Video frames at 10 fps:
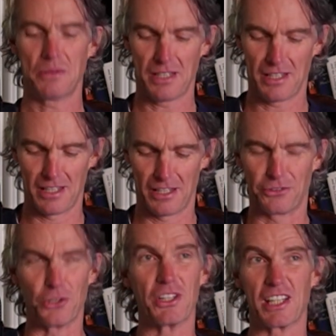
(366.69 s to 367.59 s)

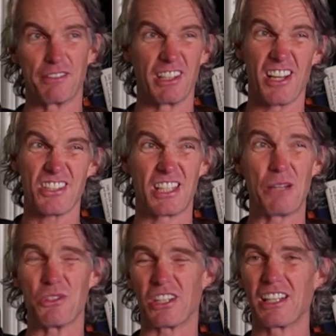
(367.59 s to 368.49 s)
Down at the river last
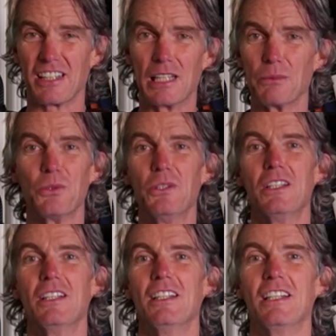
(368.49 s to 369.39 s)
night was incredible,
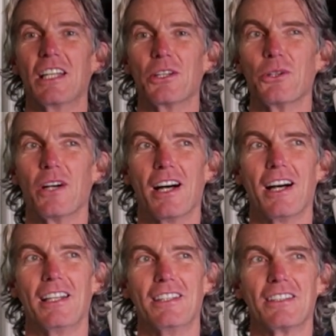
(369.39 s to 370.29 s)

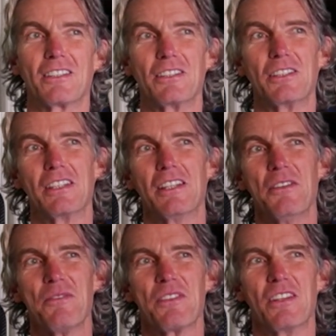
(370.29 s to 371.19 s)
and
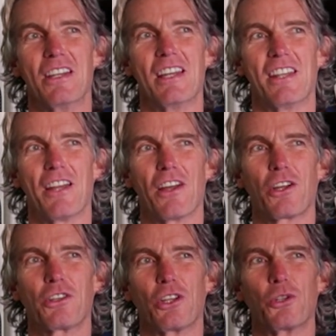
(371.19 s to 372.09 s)

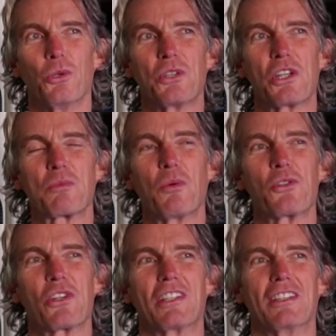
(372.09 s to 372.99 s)
the cold
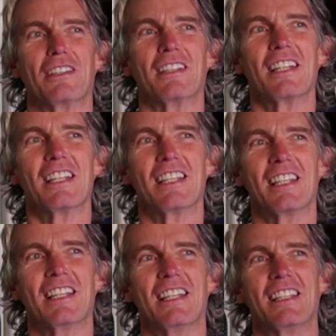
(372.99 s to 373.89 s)
exposure and
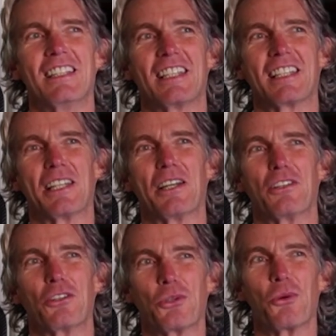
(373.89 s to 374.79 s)
the kind
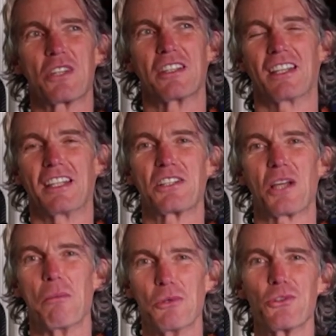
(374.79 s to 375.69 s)
of the tools and techniques
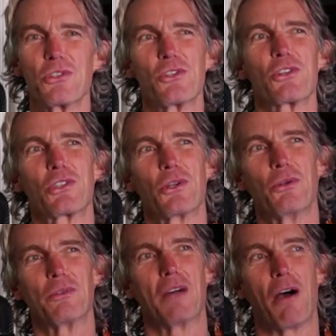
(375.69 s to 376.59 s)
that I'm using just now,
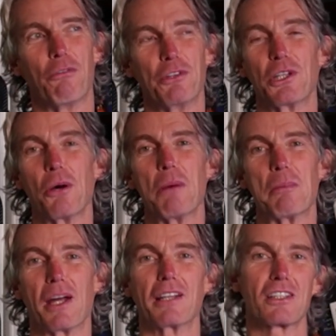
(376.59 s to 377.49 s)
I've really upped my
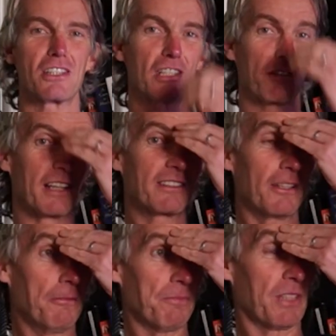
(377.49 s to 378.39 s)
practices. I've had
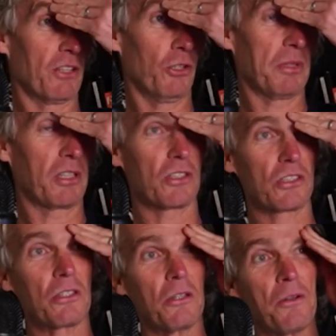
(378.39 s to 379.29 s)
to,
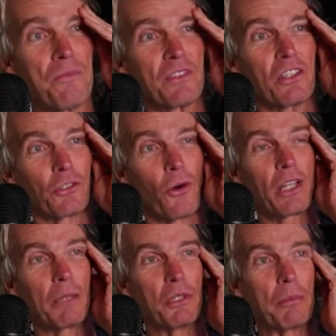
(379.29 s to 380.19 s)
because
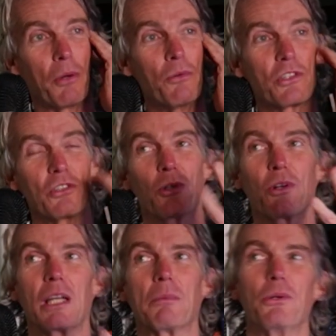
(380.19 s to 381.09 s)
talking about the bounce and
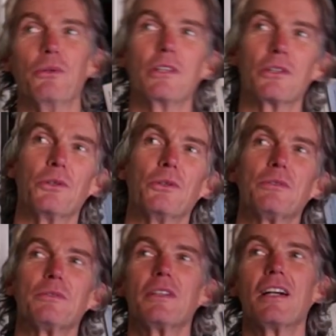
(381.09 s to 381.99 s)
talking about
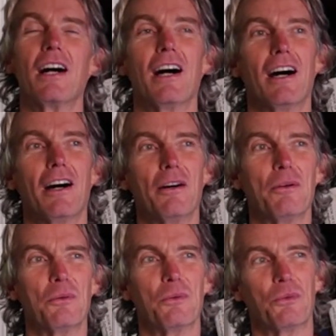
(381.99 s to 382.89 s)

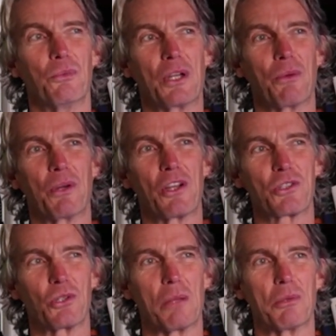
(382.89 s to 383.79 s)
what
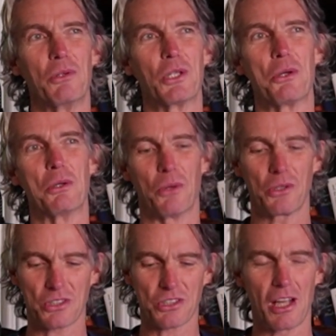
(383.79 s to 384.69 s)
it's all about and how it
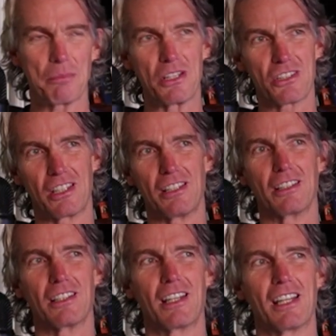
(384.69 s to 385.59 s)
works, I've been
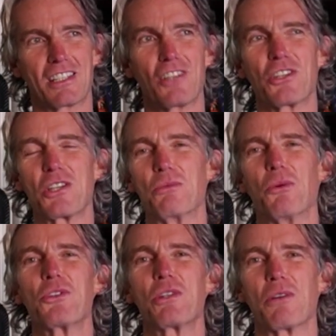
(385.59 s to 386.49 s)
saying, and it's interesting
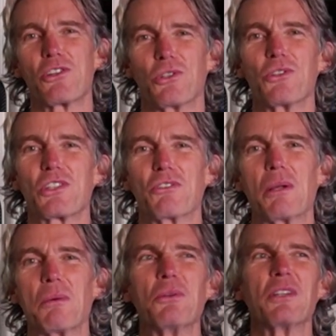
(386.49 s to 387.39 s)
watching my students going on
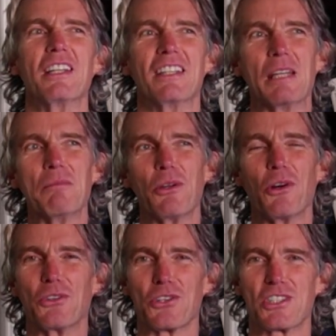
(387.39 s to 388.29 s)
about it and them
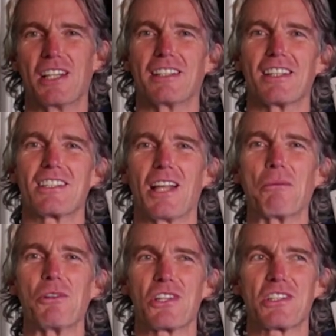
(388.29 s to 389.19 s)
now understanding this
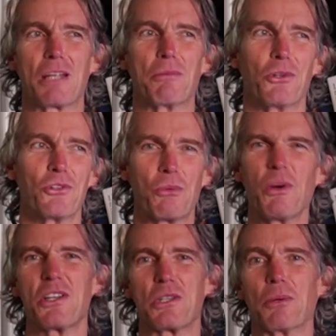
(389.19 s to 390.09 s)
language, this terminology.
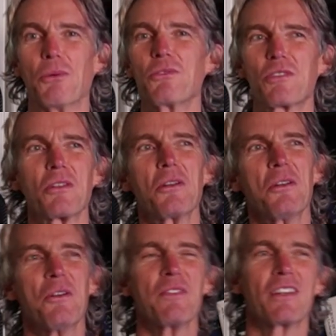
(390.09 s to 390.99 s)
What is the bounce?
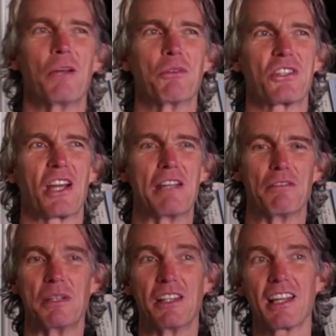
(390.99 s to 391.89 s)
What does that
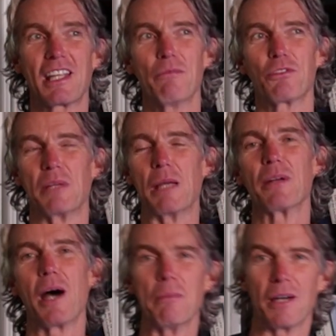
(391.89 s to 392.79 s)
even mean? That came from
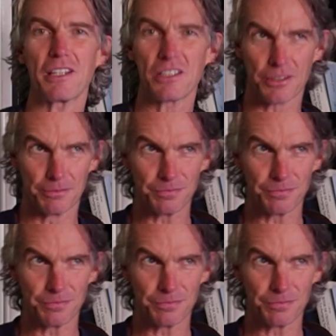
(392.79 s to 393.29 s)
Abraham Hicks.